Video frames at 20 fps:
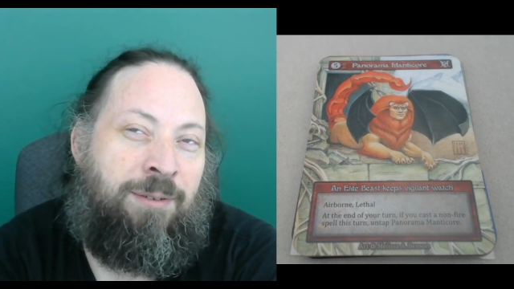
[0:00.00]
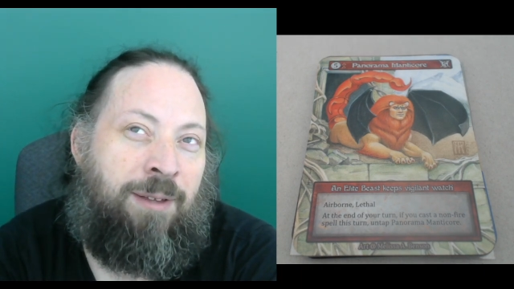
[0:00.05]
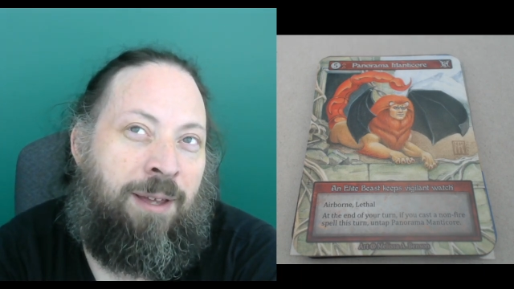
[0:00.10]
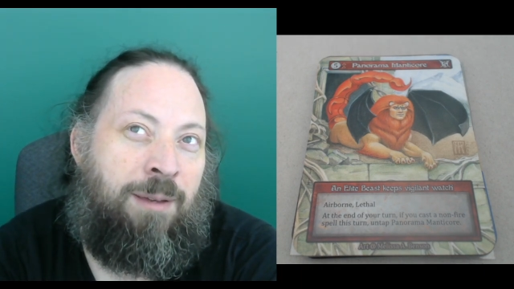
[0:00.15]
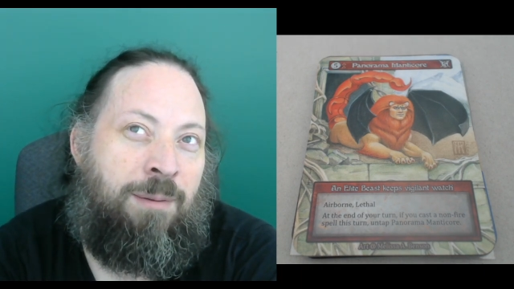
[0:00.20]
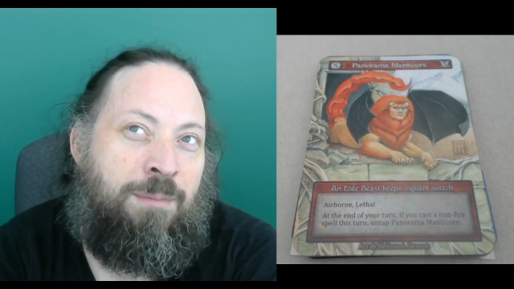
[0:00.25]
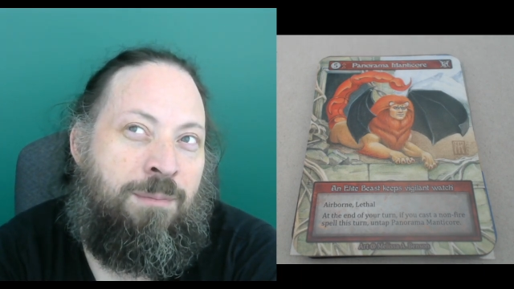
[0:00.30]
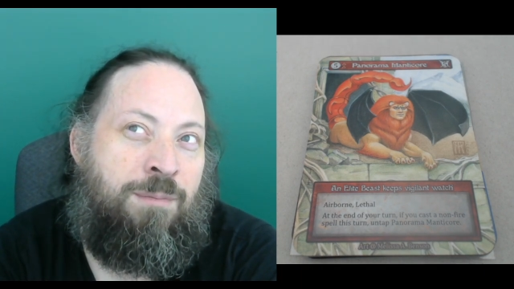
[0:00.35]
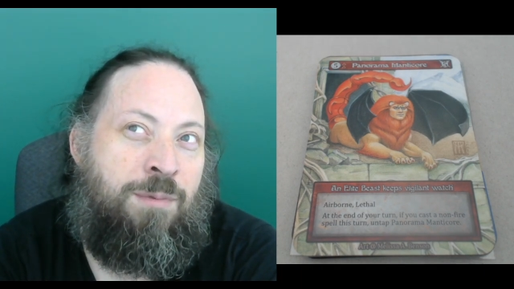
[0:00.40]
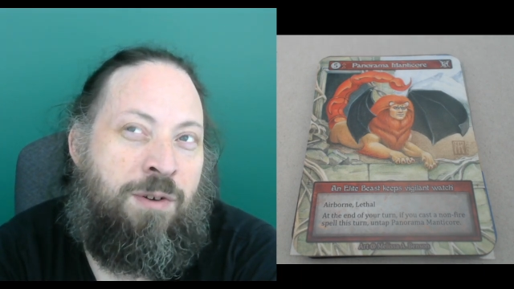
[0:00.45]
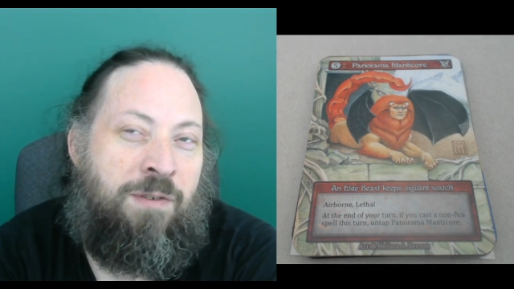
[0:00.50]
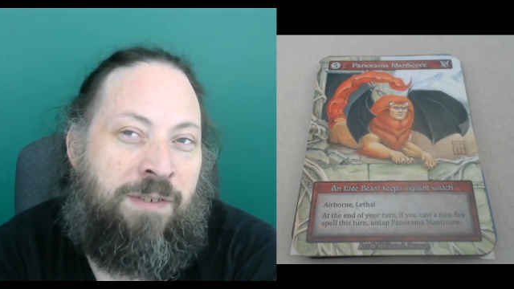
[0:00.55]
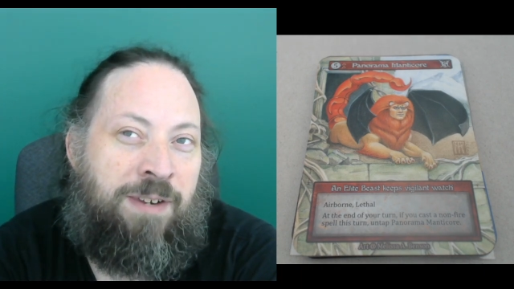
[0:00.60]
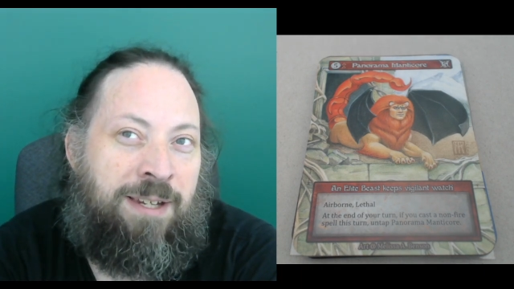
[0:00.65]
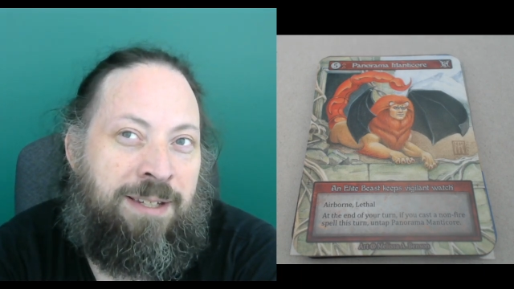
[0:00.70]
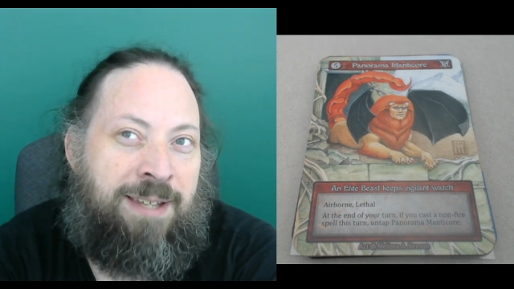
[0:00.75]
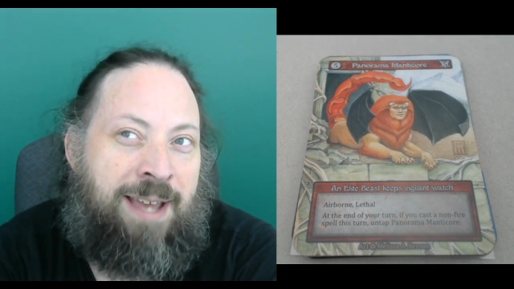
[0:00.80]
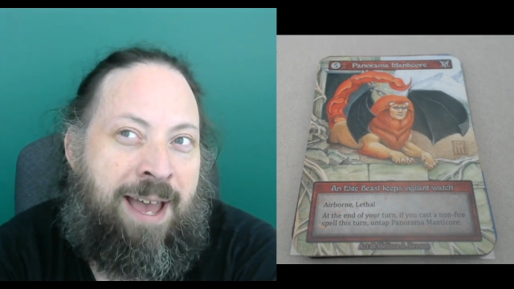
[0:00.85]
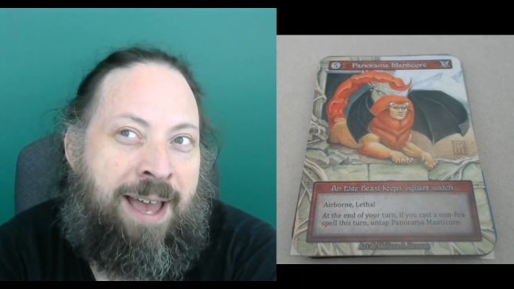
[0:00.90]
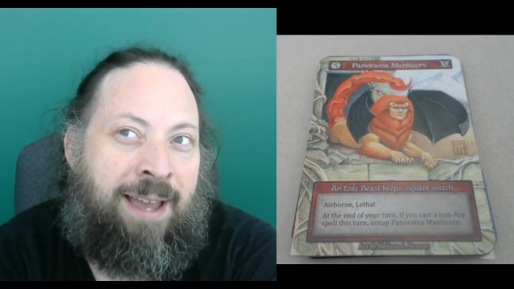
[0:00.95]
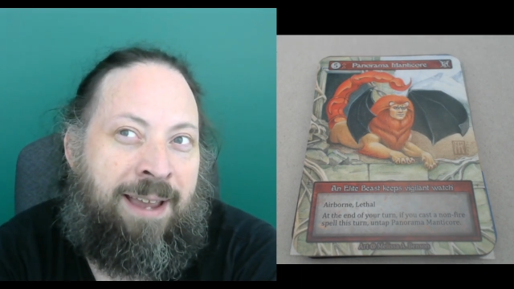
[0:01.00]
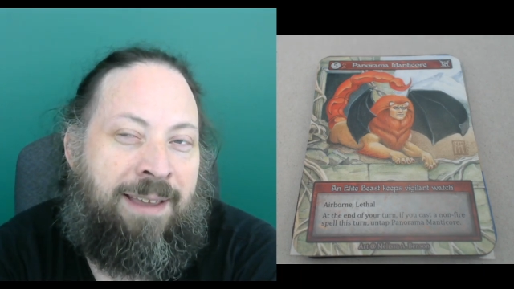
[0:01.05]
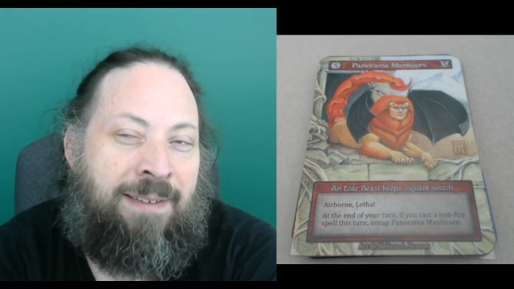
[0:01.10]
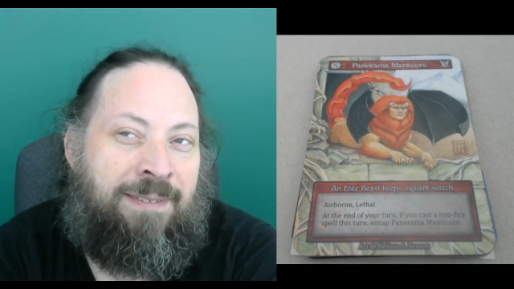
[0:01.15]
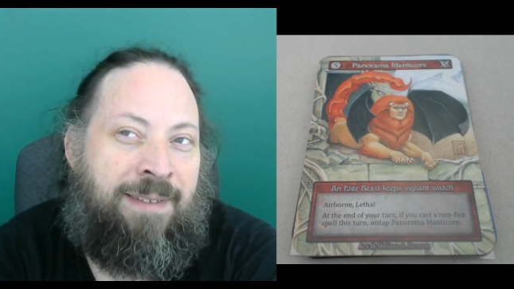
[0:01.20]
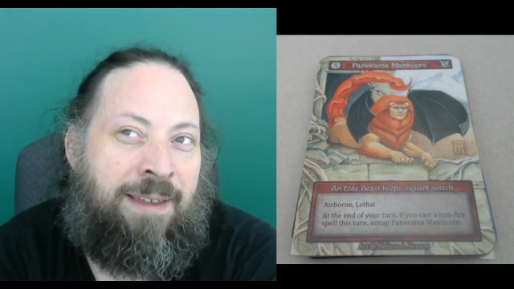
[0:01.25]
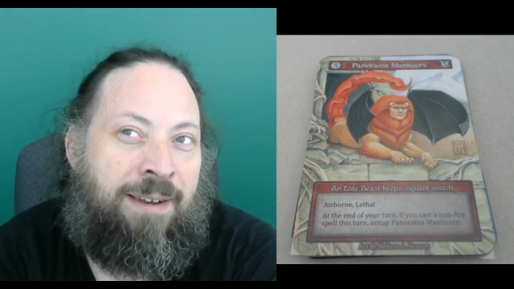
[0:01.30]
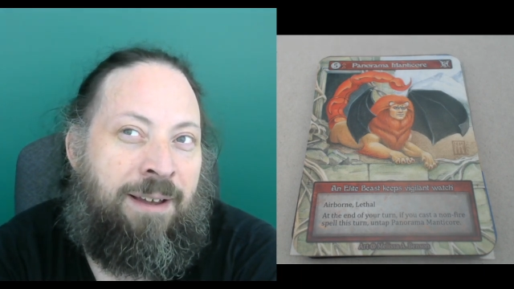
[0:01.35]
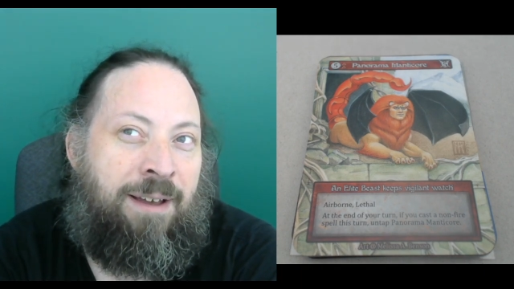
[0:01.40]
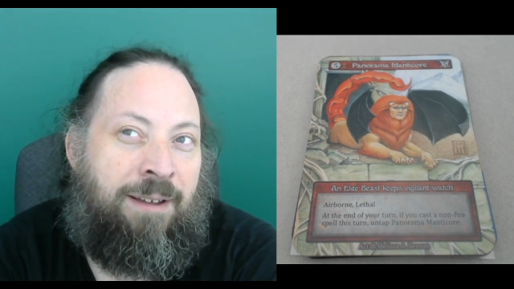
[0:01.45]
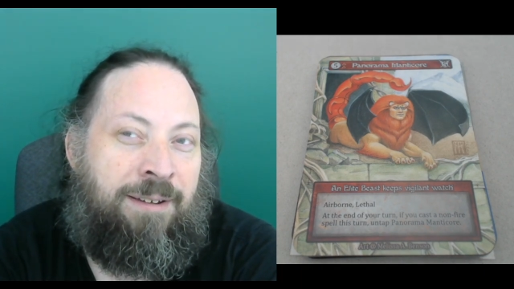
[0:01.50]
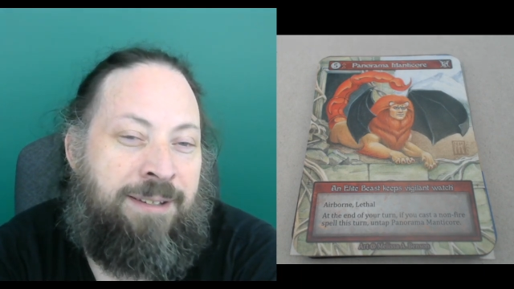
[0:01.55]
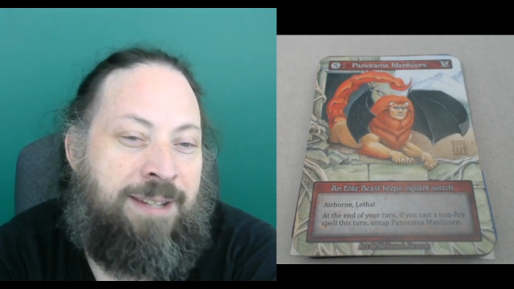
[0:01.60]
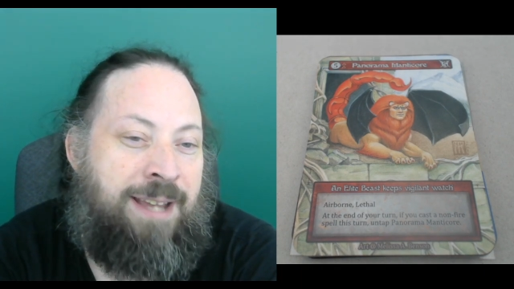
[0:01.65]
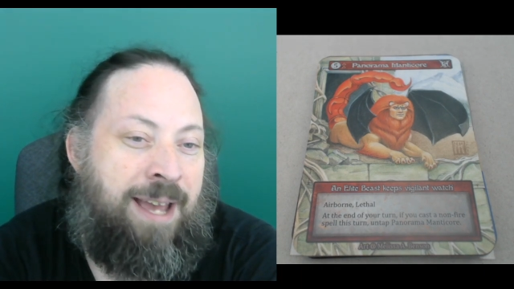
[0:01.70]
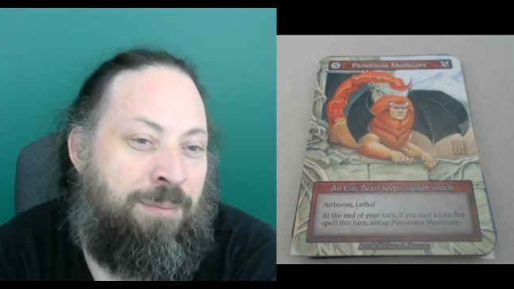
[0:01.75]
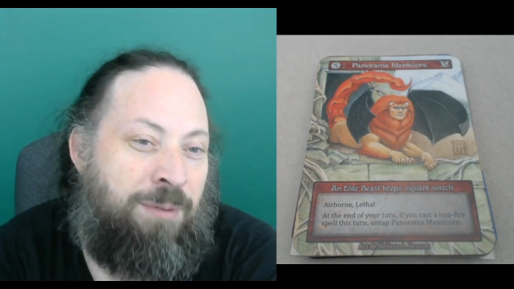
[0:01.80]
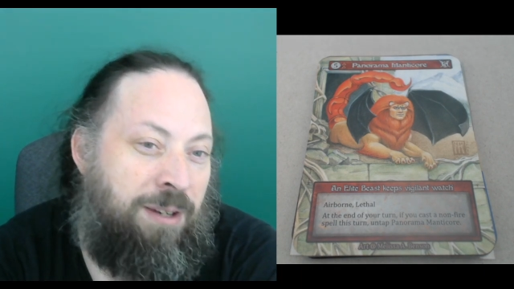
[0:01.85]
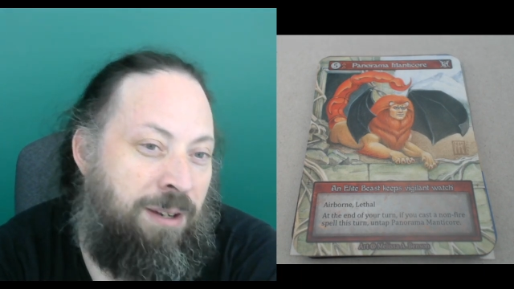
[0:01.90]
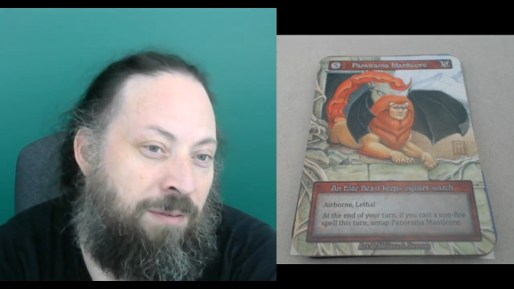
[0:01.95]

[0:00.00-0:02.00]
like move and attack and then untap to